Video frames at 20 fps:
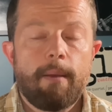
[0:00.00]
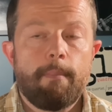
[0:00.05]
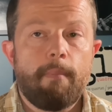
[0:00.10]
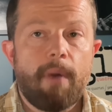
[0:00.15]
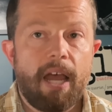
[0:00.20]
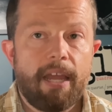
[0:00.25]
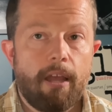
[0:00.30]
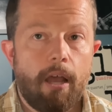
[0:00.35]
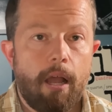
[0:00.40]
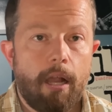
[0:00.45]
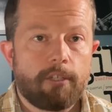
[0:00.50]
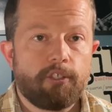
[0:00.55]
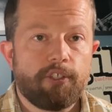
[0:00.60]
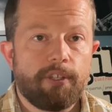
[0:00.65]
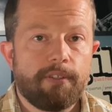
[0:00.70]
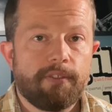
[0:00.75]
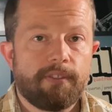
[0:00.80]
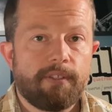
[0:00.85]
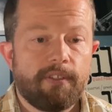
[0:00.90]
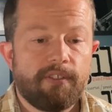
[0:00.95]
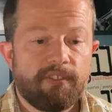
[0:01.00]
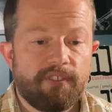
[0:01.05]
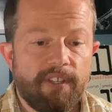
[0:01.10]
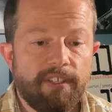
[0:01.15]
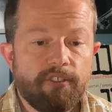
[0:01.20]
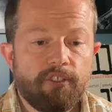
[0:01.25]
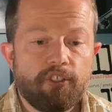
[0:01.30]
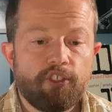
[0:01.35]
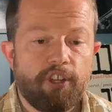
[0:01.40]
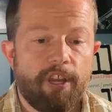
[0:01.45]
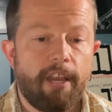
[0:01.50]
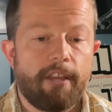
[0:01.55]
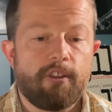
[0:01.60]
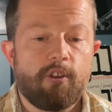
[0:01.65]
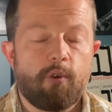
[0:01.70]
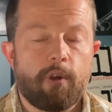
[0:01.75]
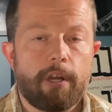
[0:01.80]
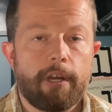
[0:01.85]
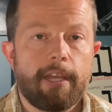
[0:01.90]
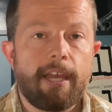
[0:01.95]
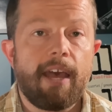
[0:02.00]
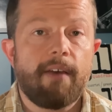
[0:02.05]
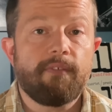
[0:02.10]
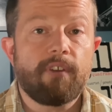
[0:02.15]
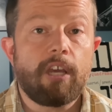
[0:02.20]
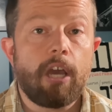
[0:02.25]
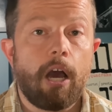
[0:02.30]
My auctions since January have